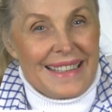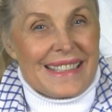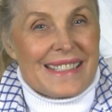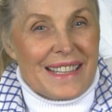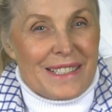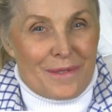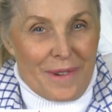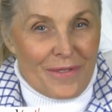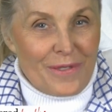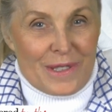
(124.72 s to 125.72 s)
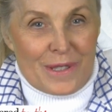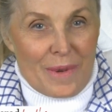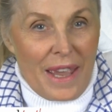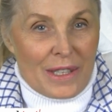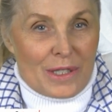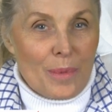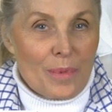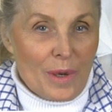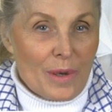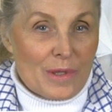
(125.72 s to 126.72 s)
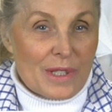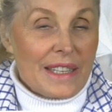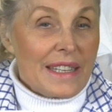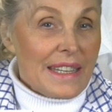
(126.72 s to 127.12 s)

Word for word: Such a reference ranged approach can